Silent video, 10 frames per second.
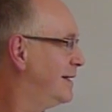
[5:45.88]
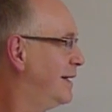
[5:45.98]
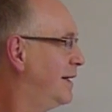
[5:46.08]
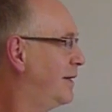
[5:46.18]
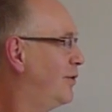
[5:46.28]

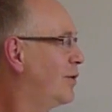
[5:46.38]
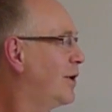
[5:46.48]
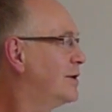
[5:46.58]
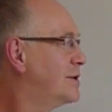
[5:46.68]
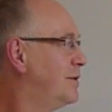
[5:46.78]
And they've all
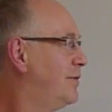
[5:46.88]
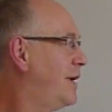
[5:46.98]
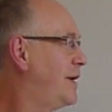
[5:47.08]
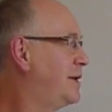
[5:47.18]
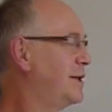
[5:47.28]
got sort of
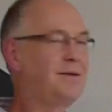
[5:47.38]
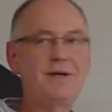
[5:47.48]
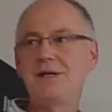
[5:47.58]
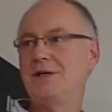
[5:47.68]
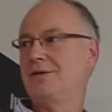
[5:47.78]
varying
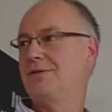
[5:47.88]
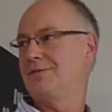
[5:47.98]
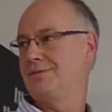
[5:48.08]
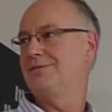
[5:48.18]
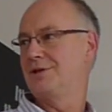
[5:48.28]
degrees of
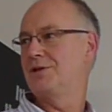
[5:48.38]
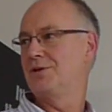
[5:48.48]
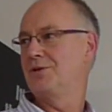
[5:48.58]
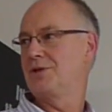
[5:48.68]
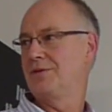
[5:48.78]

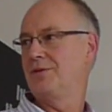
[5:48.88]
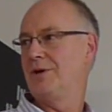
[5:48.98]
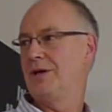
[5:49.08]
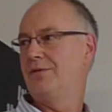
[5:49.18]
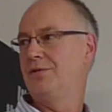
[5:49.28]
distortion of the
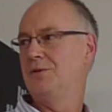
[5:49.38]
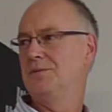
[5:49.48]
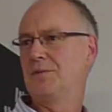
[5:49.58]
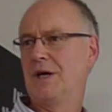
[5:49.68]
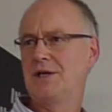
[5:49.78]
waveform.
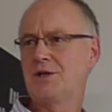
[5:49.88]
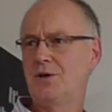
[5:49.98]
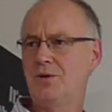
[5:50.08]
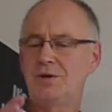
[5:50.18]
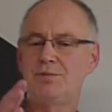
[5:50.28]
And it's
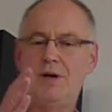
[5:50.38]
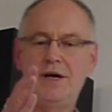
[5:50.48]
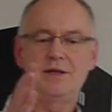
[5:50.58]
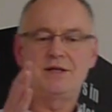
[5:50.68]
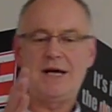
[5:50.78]
caused
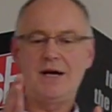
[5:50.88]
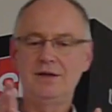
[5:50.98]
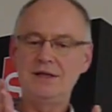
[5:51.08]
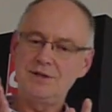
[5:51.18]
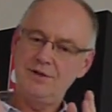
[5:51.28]
by the
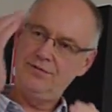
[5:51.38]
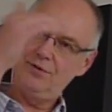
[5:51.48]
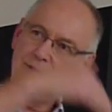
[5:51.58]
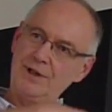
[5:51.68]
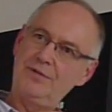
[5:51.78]
sound literally
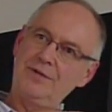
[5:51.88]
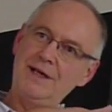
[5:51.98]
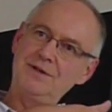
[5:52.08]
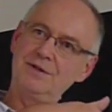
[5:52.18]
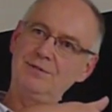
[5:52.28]
falling off the
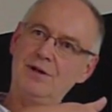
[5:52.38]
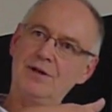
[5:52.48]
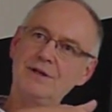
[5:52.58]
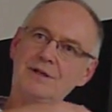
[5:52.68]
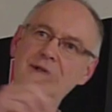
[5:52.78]
edge of the
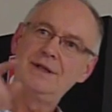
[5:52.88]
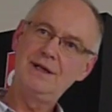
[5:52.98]
box.